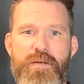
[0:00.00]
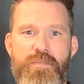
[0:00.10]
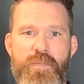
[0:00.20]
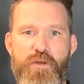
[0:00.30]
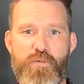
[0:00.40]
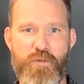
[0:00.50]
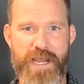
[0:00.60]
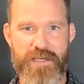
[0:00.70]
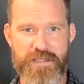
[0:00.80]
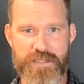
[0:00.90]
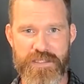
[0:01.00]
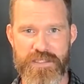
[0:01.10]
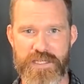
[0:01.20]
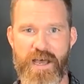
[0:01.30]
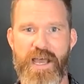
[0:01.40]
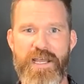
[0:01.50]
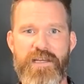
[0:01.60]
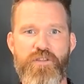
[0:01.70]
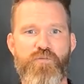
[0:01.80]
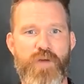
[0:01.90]
the right design
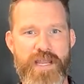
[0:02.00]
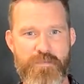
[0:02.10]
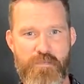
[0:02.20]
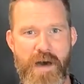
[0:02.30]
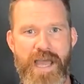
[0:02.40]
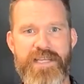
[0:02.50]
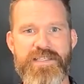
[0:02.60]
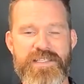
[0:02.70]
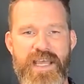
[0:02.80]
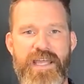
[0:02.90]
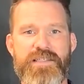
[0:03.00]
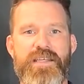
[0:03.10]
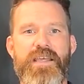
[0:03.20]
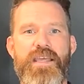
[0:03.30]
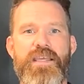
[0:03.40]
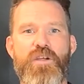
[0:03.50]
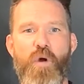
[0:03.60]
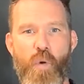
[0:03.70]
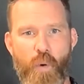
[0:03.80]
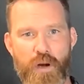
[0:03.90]
and the right mindset in
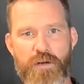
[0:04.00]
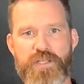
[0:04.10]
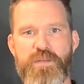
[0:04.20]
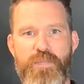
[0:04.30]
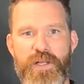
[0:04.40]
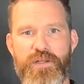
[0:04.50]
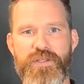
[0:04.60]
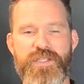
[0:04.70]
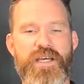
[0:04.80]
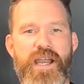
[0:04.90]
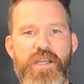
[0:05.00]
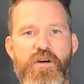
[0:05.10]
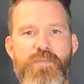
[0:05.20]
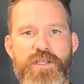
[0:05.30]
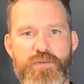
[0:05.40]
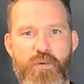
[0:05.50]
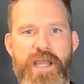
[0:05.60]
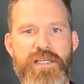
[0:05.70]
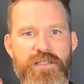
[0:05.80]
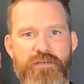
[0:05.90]
order to build the tiny home that's
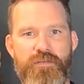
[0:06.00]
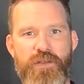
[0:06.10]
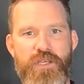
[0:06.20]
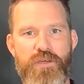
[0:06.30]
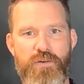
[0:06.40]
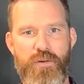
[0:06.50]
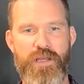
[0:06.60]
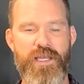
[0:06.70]
right for you.